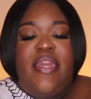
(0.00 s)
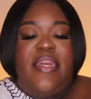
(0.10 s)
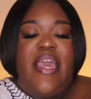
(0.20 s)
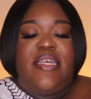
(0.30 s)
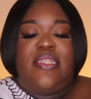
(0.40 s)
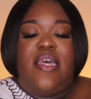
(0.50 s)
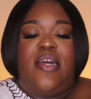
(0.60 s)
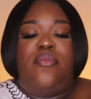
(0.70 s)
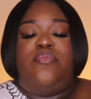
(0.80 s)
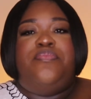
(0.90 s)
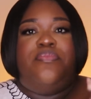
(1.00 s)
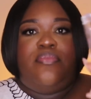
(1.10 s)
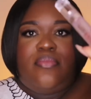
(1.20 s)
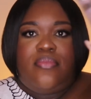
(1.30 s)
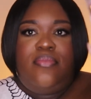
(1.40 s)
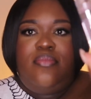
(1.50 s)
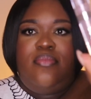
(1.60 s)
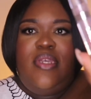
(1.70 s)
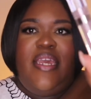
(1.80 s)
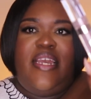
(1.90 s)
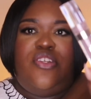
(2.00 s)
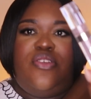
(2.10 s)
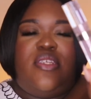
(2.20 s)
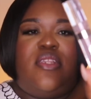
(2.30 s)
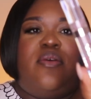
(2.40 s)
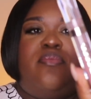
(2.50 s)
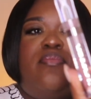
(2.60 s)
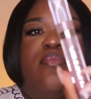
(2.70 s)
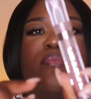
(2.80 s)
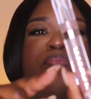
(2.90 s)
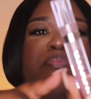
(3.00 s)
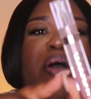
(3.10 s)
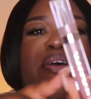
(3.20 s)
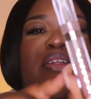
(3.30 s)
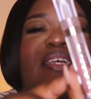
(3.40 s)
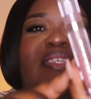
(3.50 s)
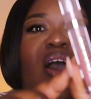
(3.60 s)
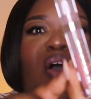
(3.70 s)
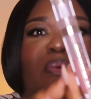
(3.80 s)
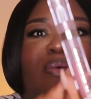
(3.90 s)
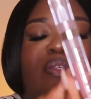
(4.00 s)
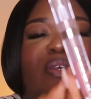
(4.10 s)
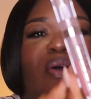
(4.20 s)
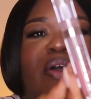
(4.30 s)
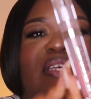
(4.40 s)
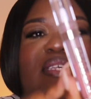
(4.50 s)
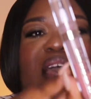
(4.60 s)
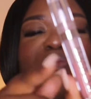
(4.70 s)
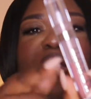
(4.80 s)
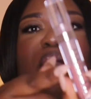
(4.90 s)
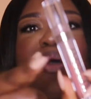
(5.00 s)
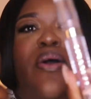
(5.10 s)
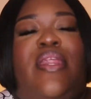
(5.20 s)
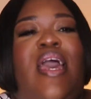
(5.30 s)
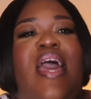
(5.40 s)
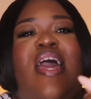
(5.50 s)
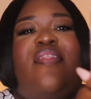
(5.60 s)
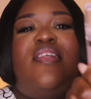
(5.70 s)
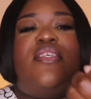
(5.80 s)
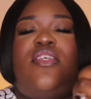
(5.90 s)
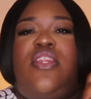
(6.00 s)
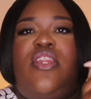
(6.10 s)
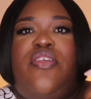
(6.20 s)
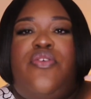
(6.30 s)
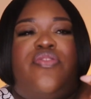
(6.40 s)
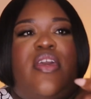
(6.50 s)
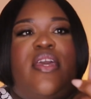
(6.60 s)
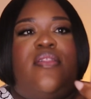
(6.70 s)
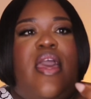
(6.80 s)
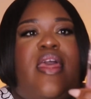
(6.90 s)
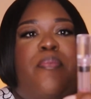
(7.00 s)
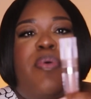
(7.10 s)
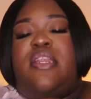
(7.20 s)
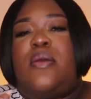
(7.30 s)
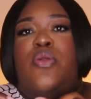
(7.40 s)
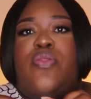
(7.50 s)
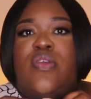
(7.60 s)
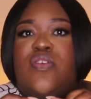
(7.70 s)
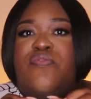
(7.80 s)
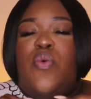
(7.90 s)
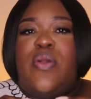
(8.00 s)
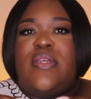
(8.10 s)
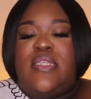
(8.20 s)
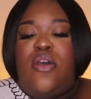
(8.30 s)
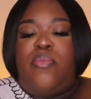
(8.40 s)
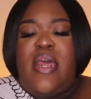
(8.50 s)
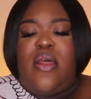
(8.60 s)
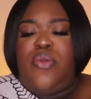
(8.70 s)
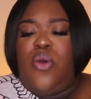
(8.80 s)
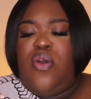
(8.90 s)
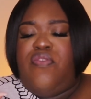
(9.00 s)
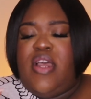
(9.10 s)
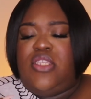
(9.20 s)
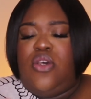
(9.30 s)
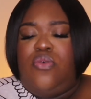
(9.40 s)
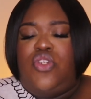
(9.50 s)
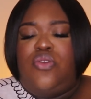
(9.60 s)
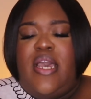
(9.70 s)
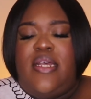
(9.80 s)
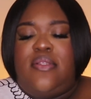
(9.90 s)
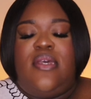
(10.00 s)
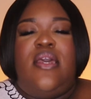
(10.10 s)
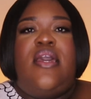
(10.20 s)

Next up, and as you see, the bottle is almost gone, it's halfway gone. This is another thing that I picked up during the Sephora sale, but I don't know if I told you guys.